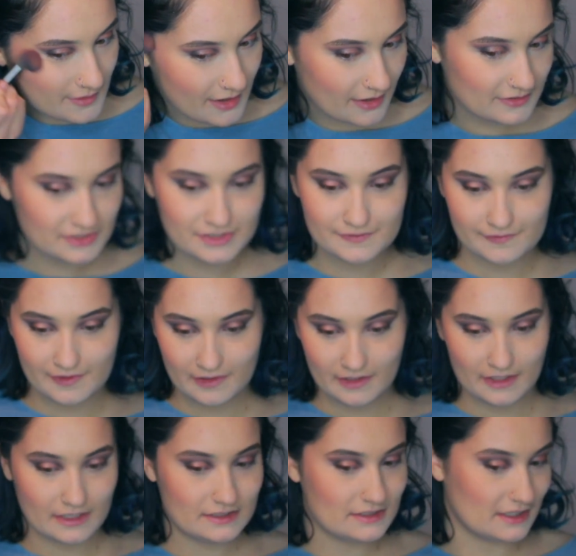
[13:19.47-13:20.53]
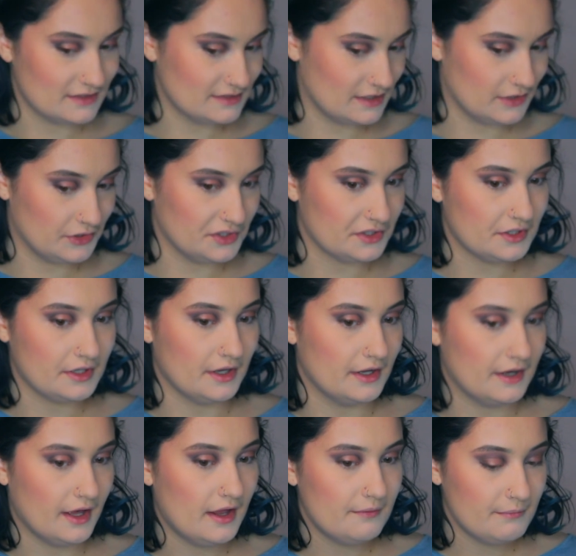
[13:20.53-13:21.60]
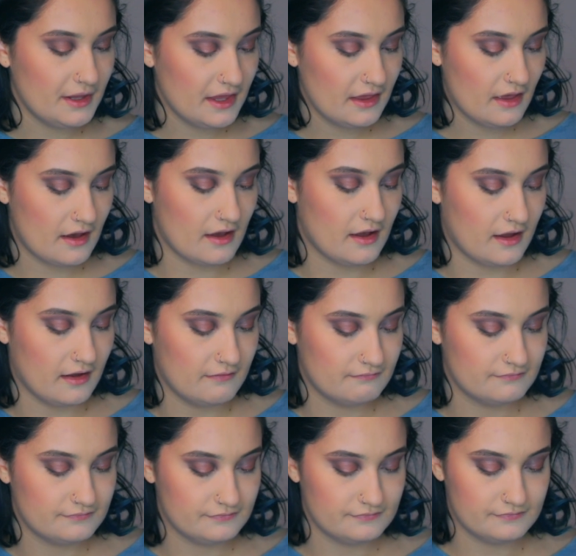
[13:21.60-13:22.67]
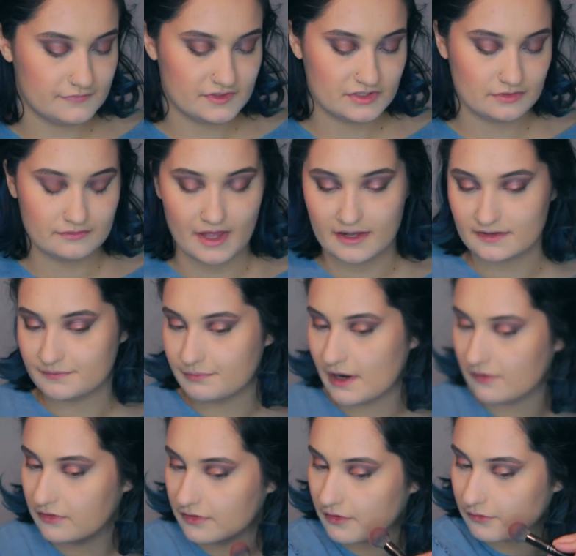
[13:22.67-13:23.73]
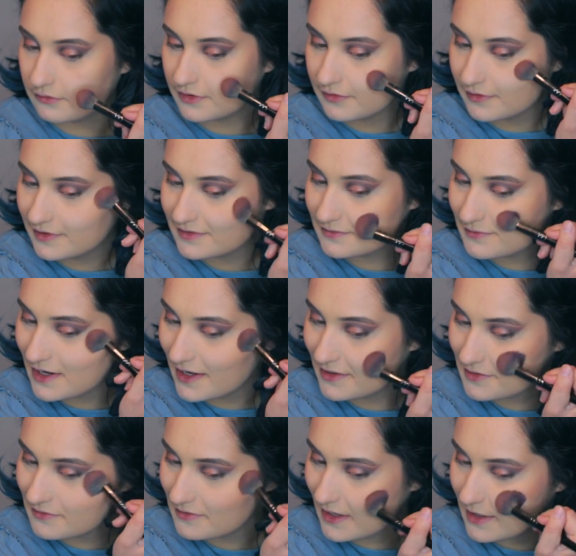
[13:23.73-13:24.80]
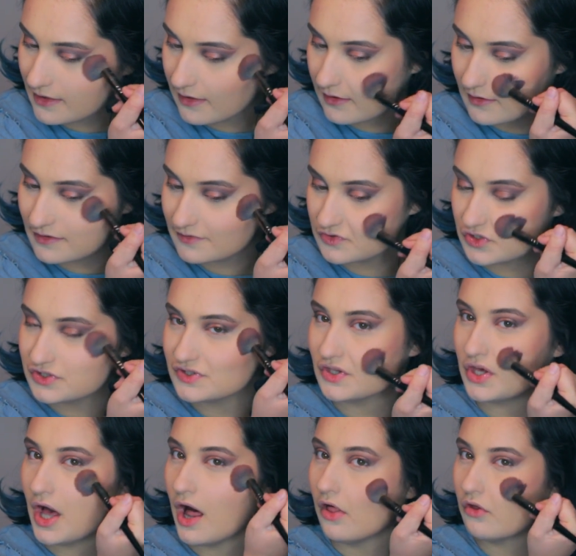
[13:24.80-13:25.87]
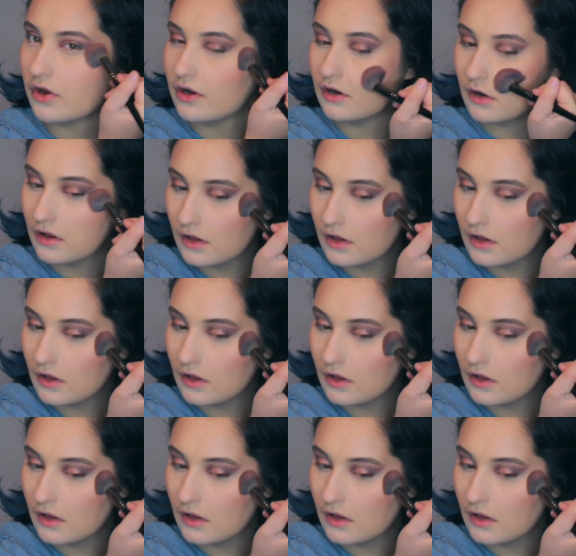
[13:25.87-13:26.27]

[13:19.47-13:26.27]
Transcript: I just feel like it doesn't look good on me. So that's probably the only reason why I don't like it, is just the color.